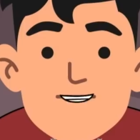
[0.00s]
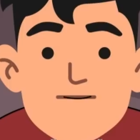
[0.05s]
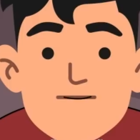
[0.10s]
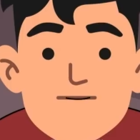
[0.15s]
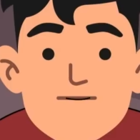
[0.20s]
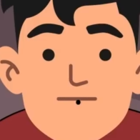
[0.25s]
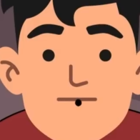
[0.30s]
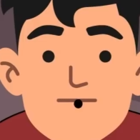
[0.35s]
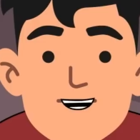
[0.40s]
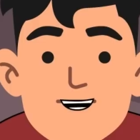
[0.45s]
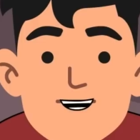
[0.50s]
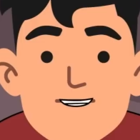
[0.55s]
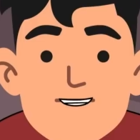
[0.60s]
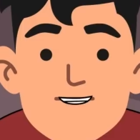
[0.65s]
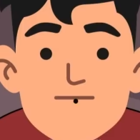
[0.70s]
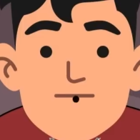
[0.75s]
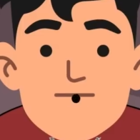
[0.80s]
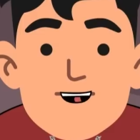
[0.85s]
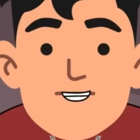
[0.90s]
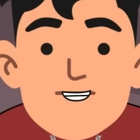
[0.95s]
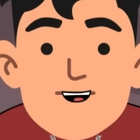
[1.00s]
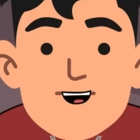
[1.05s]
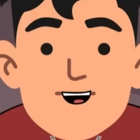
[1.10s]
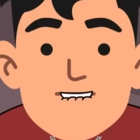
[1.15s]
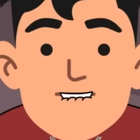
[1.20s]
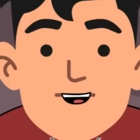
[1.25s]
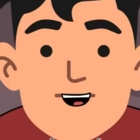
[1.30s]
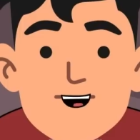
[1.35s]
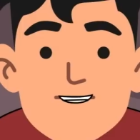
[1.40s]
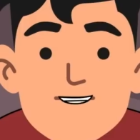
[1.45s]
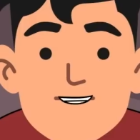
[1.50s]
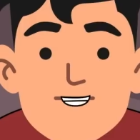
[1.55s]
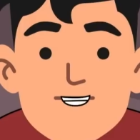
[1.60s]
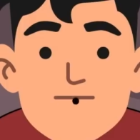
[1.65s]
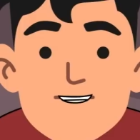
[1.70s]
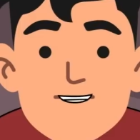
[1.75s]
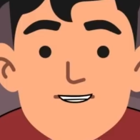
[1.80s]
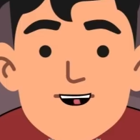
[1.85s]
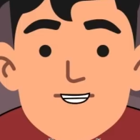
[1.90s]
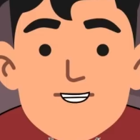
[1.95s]
Do they still have that
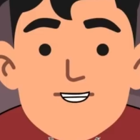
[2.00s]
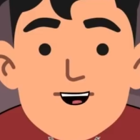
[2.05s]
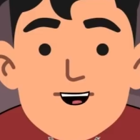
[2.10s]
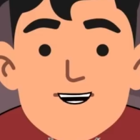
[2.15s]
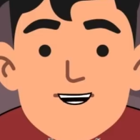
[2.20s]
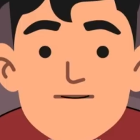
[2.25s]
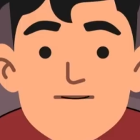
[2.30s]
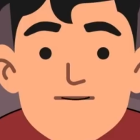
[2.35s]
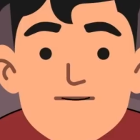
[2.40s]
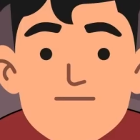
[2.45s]
special putting?